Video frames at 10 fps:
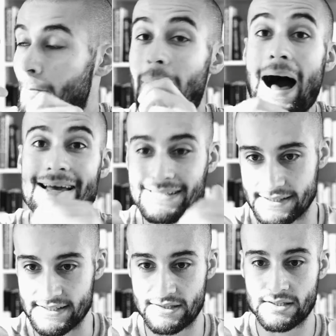
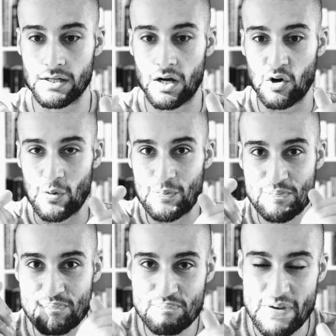biases
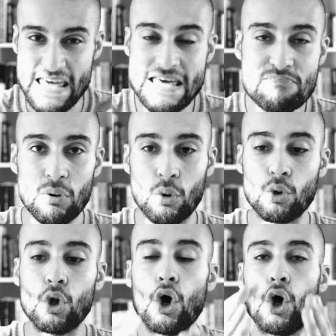
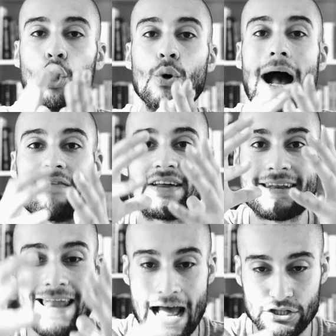people who have a
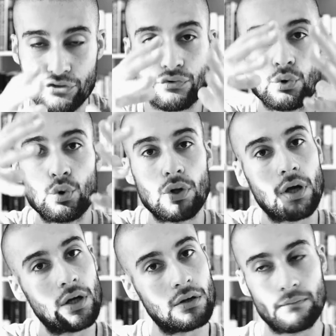natural
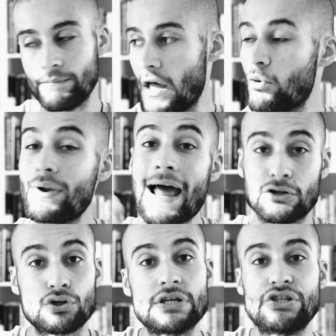who are
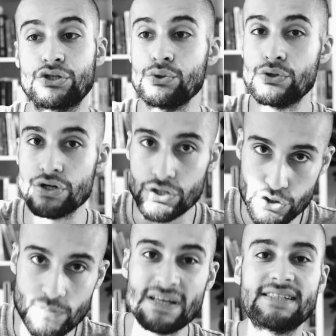naturally suited
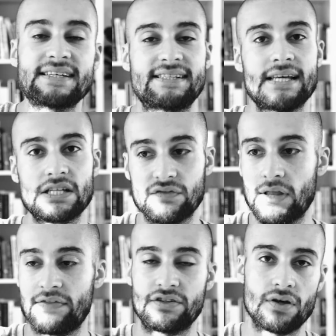to be
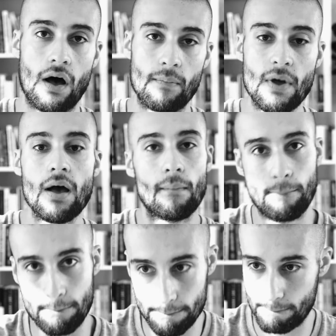successful at the top
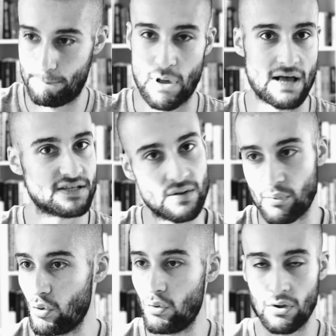
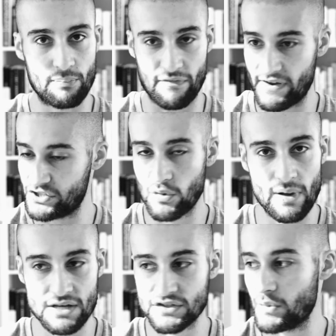basketball professional
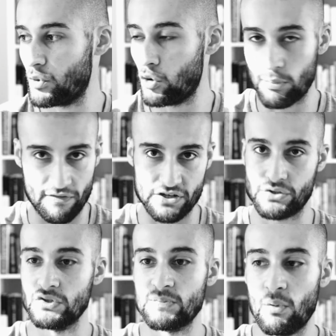basketball
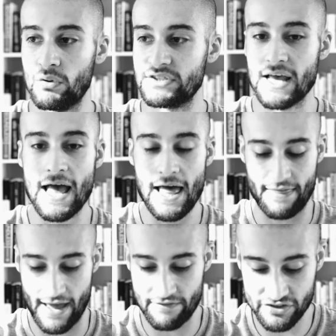professional sports
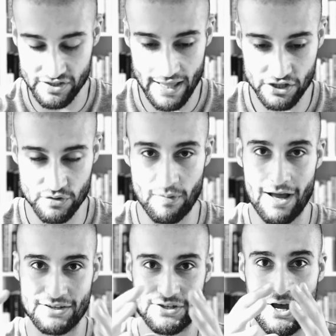they have a selection
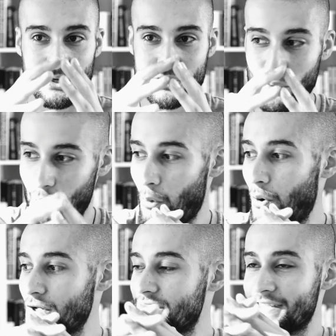bias
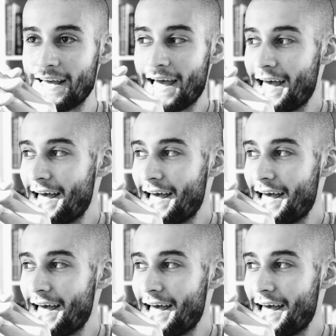towards